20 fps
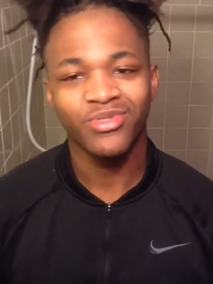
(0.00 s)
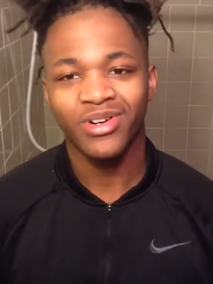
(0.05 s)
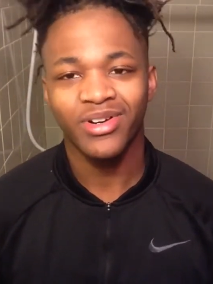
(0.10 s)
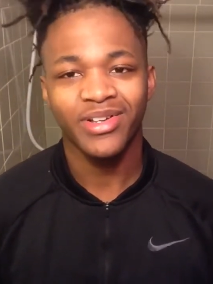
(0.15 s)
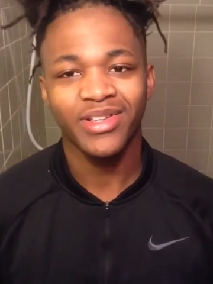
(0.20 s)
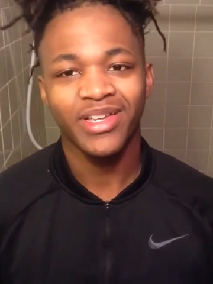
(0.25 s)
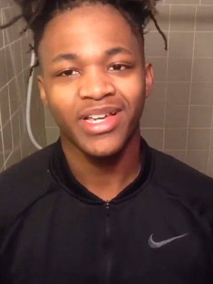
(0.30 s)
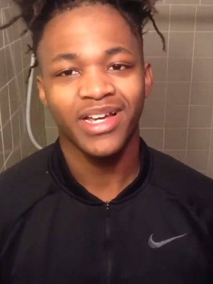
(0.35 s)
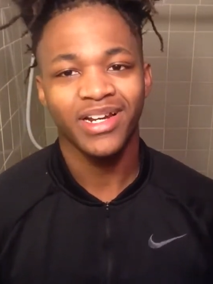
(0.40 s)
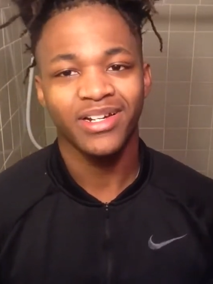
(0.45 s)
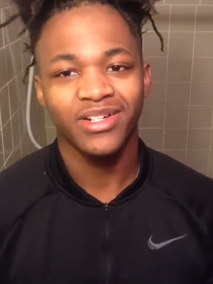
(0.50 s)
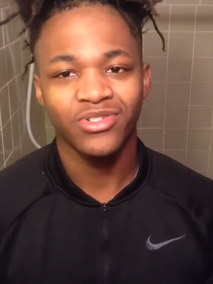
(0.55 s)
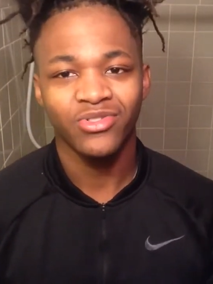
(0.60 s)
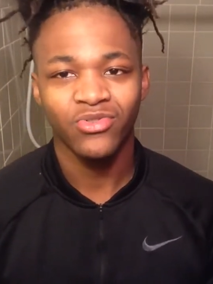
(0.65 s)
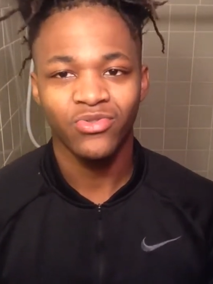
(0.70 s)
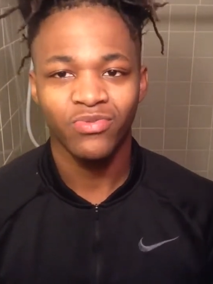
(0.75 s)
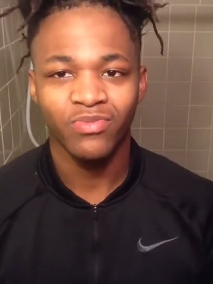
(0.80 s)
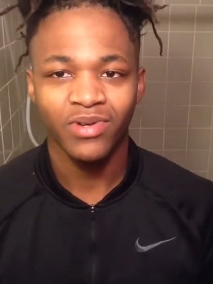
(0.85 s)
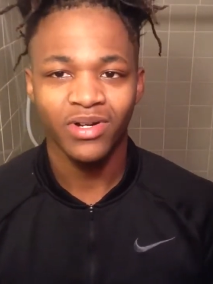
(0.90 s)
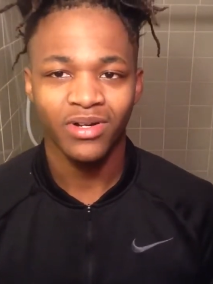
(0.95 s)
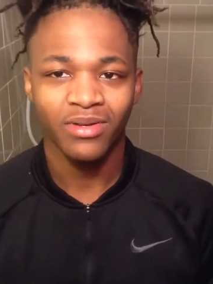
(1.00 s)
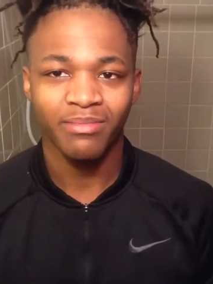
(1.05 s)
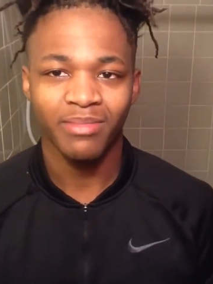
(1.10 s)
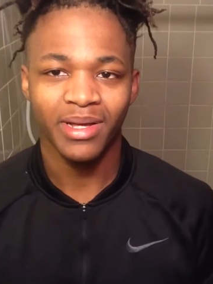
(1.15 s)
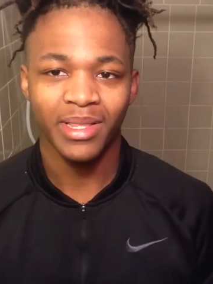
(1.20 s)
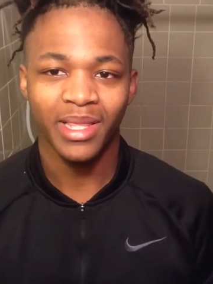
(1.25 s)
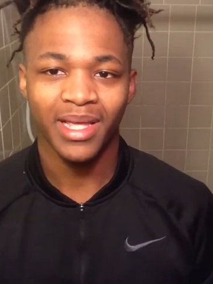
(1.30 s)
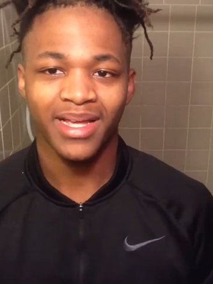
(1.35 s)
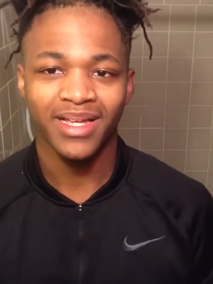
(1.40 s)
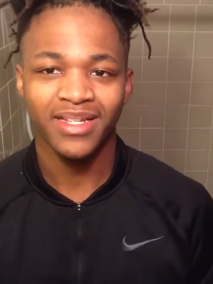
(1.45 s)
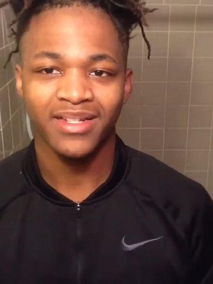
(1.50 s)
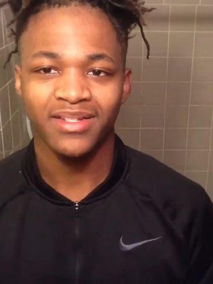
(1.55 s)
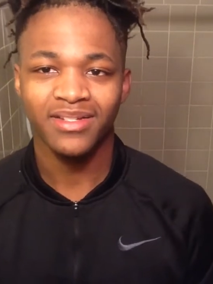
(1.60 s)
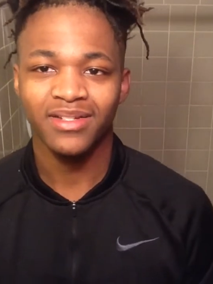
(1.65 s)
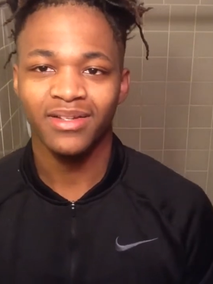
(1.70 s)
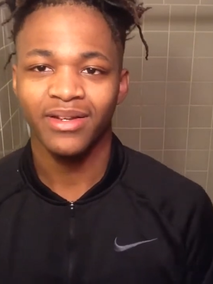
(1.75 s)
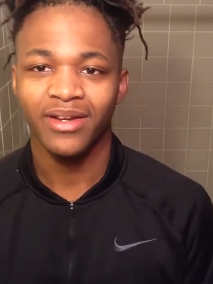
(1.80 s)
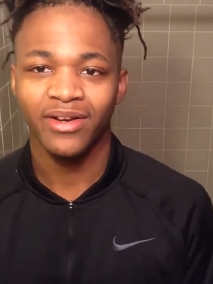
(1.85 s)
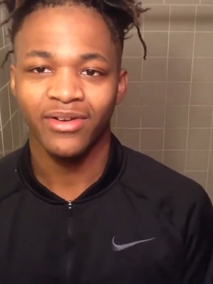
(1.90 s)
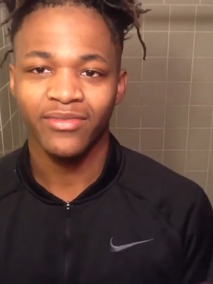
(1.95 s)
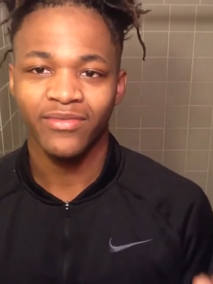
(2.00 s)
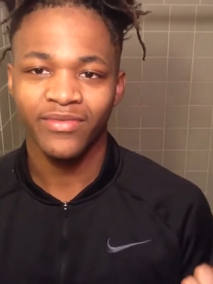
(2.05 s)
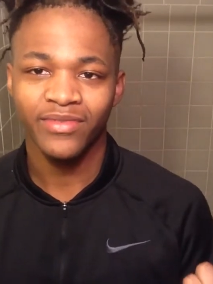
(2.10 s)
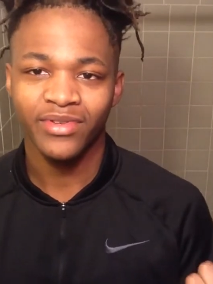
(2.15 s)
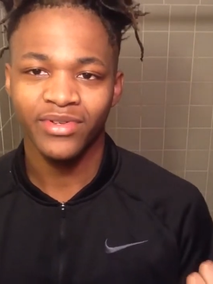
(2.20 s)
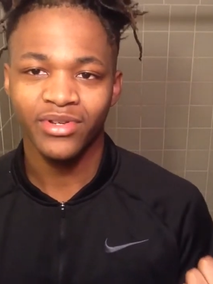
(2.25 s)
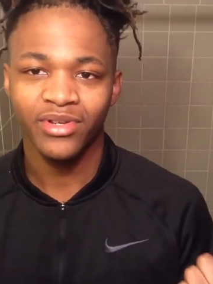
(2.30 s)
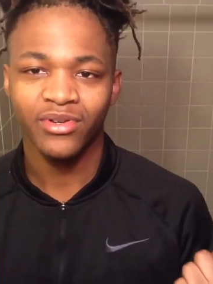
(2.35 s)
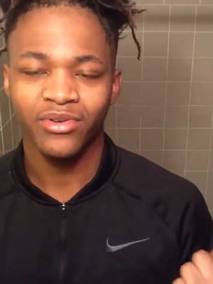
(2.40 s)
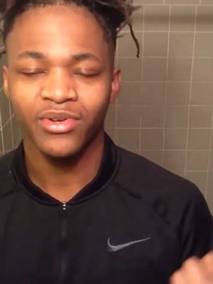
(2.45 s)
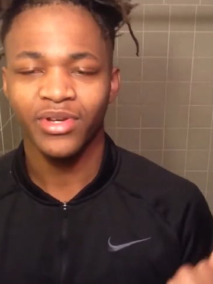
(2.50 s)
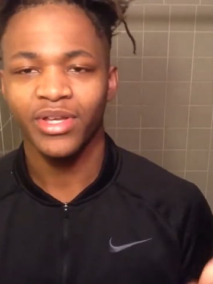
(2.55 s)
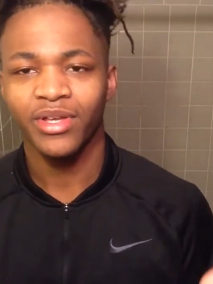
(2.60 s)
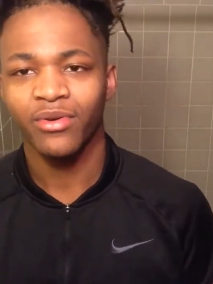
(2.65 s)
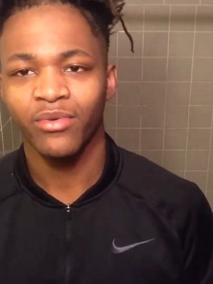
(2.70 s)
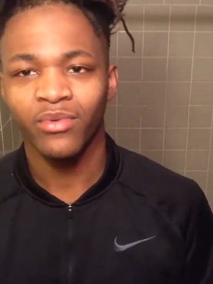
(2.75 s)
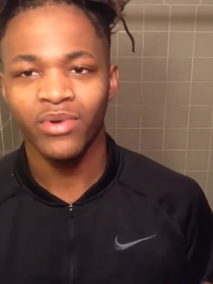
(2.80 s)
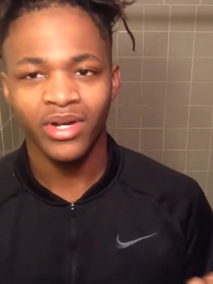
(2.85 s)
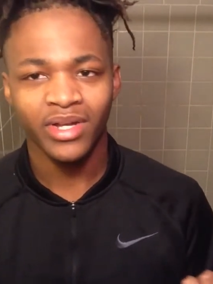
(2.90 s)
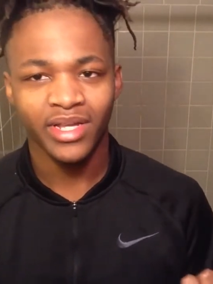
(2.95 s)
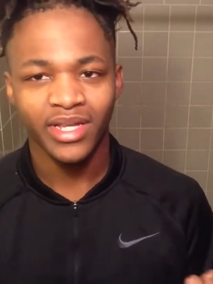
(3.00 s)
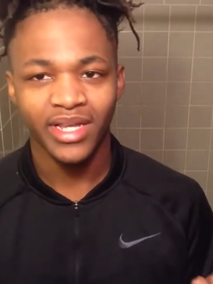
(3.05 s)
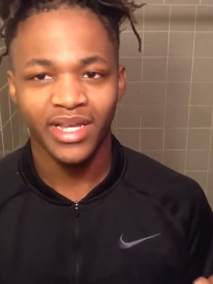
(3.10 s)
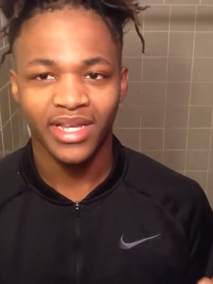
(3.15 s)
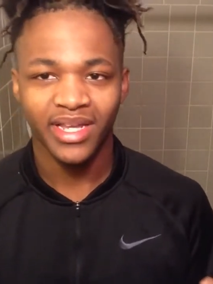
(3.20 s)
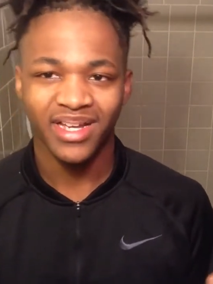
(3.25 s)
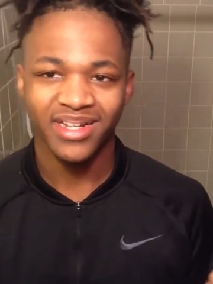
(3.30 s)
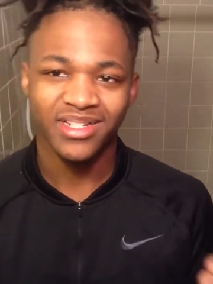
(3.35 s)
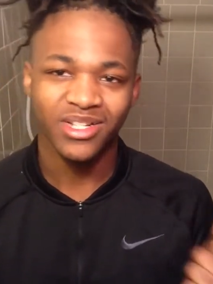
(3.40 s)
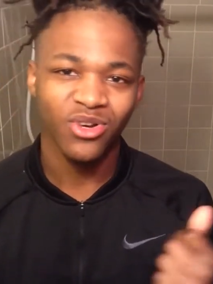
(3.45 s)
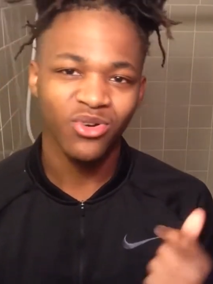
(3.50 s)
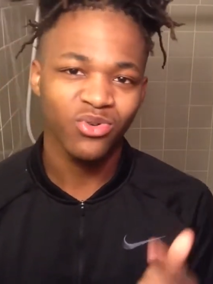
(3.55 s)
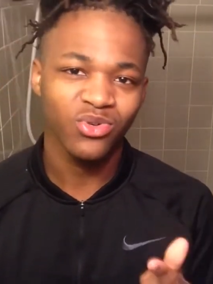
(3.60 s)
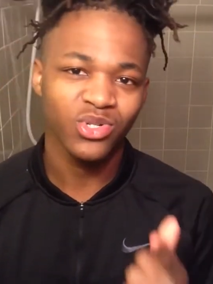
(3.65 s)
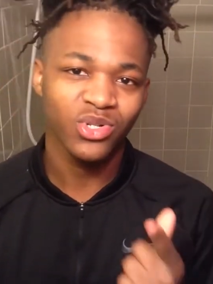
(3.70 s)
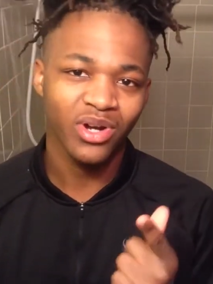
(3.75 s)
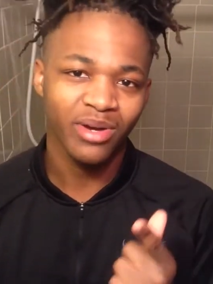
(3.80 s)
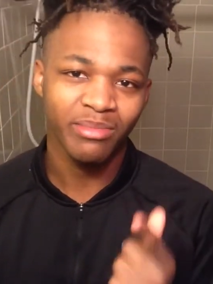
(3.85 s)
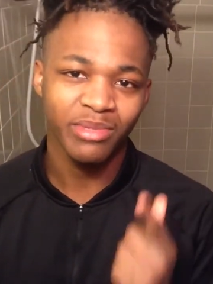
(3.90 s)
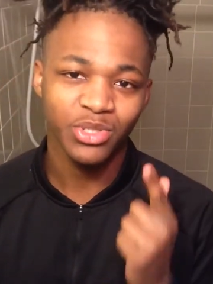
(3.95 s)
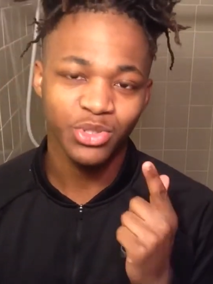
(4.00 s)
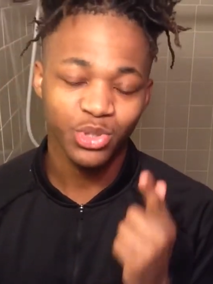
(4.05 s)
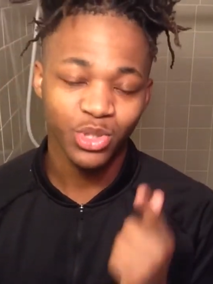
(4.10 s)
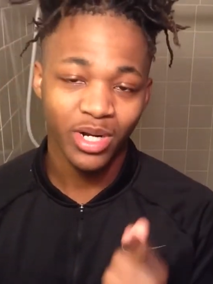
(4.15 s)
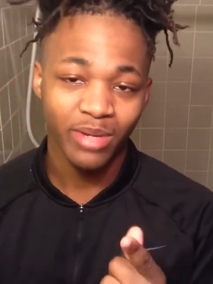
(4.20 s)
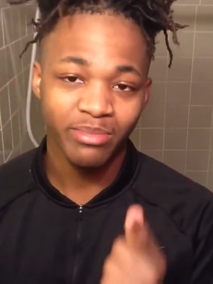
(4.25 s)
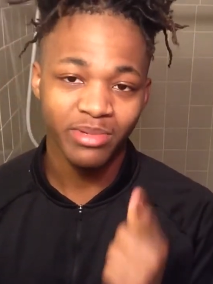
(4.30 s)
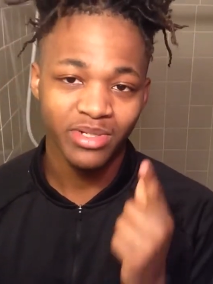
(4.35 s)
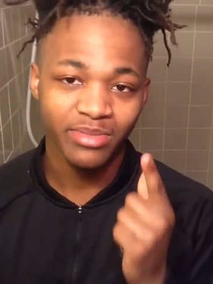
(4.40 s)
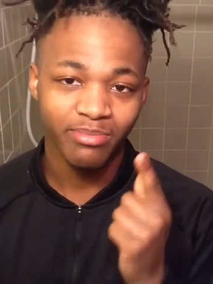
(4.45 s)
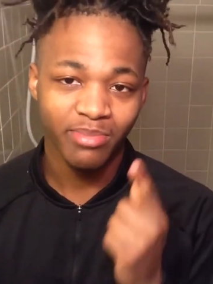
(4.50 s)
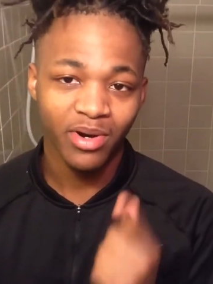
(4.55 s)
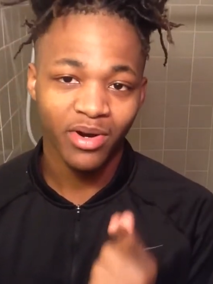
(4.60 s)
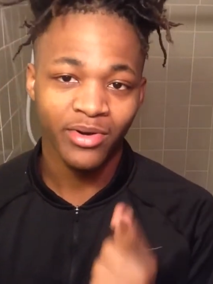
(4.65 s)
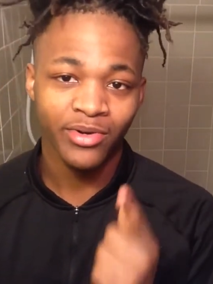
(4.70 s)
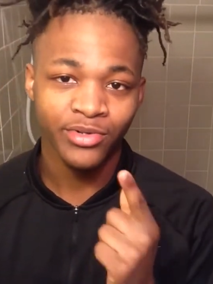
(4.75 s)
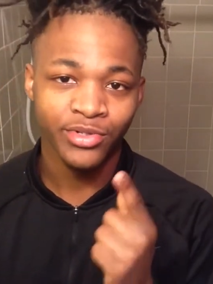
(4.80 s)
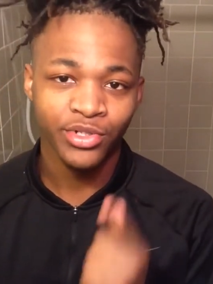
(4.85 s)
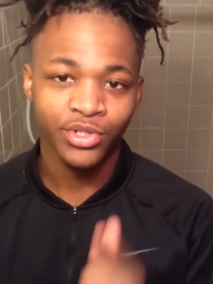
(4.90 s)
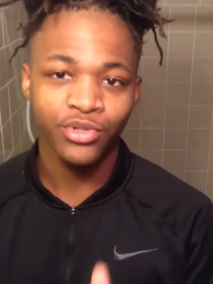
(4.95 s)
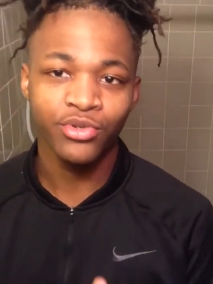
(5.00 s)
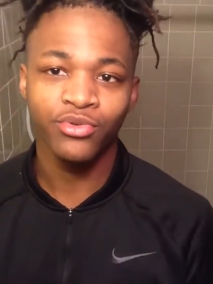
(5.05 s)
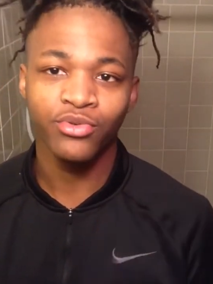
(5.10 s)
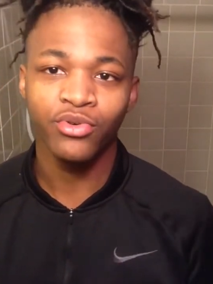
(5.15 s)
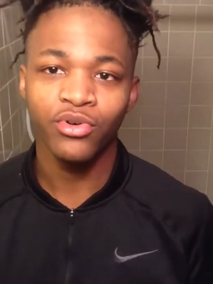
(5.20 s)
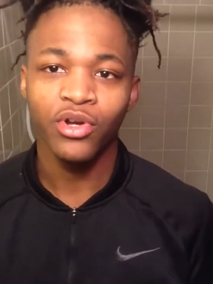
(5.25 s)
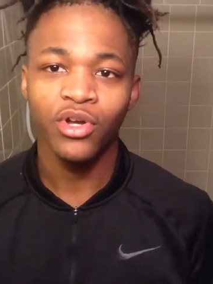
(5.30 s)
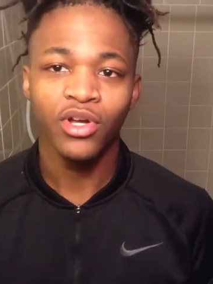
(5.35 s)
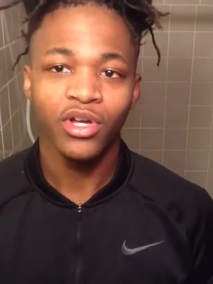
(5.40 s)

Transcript: All you gotta do, bro. My last hair video hit 1K. I told y'all I'm gonna drop a part two.